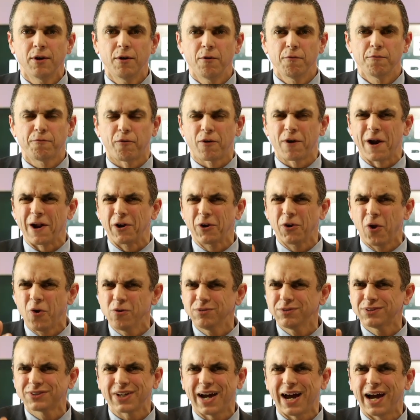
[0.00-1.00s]
For a
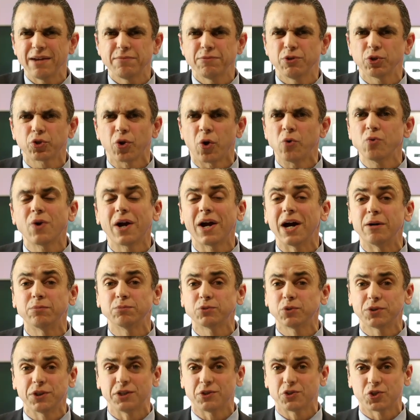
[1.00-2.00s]
long time, you don't come
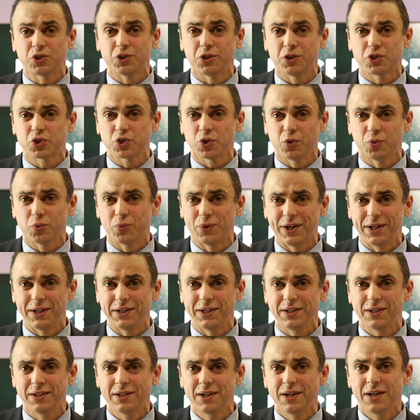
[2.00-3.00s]
to the church
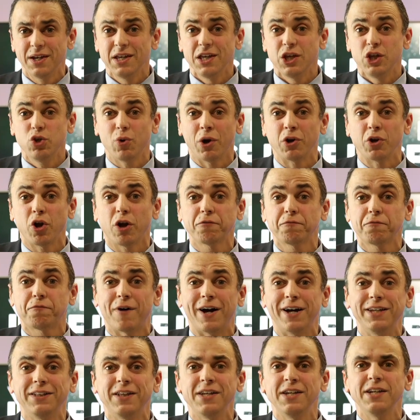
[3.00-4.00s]
already. You are not
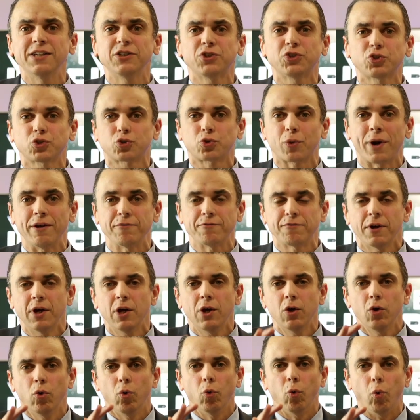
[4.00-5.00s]
finding strength.
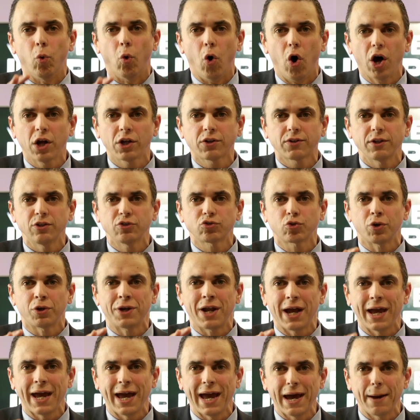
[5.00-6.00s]
What is going
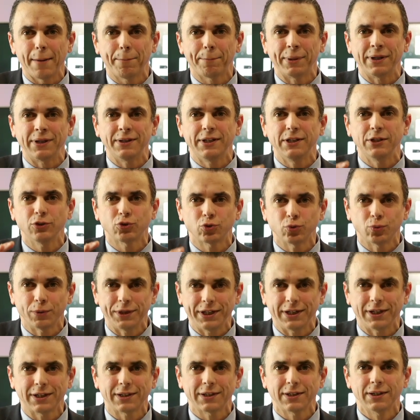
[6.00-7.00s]
to happen this
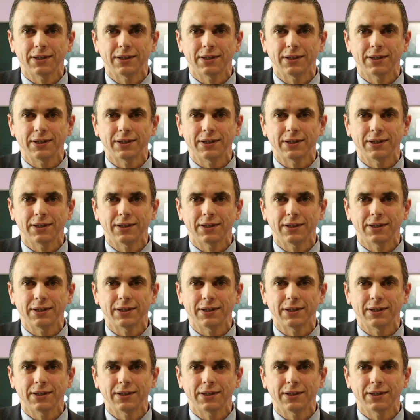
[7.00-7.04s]
week